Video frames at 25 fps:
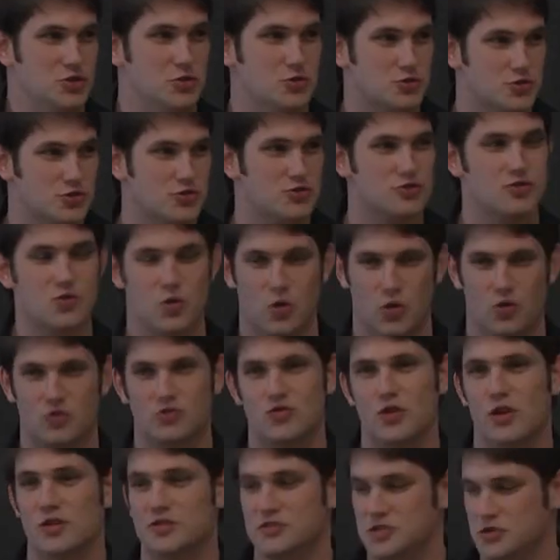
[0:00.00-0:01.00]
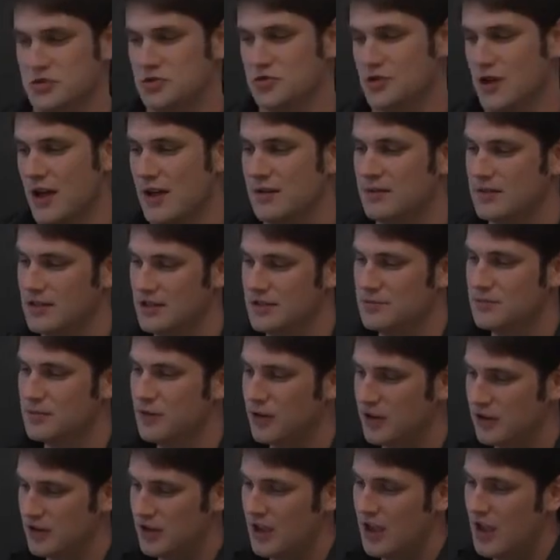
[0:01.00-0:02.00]
users or trust user
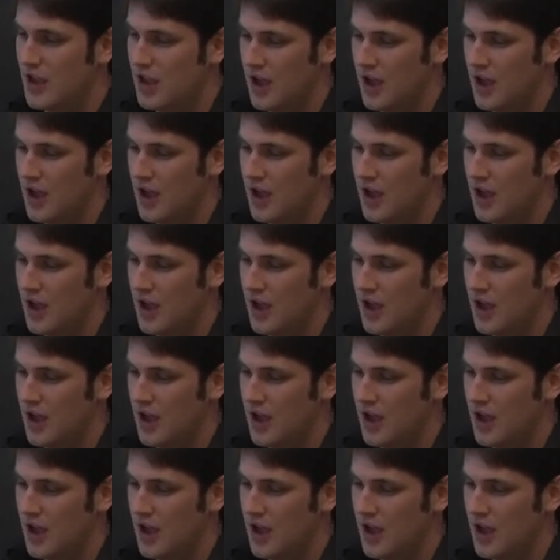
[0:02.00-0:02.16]
input